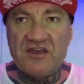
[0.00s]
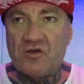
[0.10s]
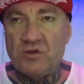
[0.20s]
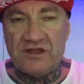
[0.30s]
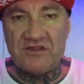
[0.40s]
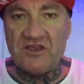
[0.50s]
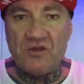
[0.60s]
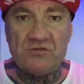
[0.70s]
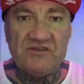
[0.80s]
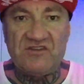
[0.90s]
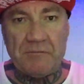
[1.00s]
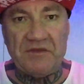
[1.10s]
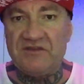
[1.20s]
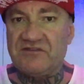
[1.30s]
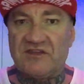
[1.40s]
calling the girls
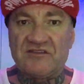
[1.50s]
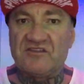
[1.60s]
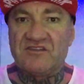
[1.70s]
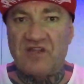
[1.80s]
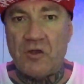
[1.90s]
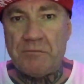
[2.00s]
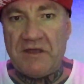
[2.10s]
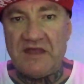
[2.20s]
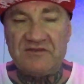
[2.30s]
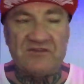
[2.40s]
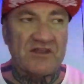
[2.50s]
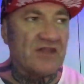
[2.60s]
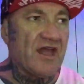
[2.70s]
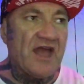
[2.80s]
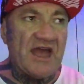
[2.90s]
zippers and slopeheads,
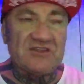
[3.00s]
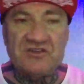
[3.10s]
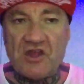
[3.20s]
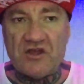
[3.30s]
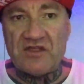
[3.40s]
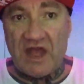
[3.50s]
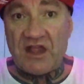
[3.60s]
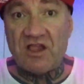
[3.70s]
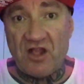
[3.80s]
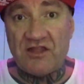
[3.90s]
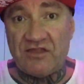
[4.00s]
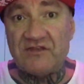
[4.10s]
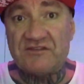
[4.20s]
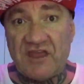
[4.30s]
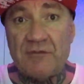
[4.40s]
and you know, and a lot of
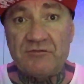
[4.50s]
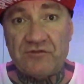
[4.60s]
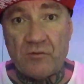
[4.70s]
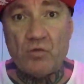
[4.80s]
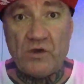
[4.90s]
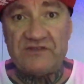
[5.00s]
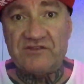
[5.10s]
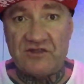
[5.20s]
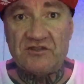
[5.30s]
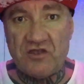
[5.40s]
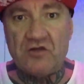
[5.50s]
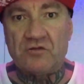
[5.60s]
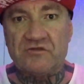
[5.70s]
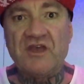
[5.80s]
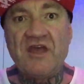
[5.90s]
this comes from Western
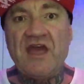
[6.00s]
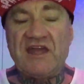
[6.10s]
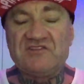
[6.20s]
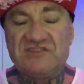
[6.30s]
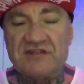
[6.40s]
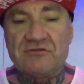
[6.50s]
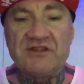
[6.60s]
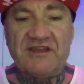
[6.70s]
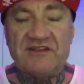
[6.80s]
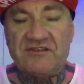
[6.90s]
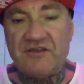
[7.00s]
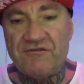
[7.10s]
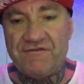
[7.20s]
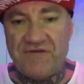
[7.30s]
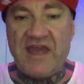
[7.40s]
girls, and generally it's
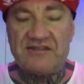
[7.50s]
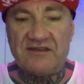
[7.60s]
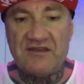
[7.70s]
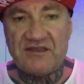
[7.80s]
fat,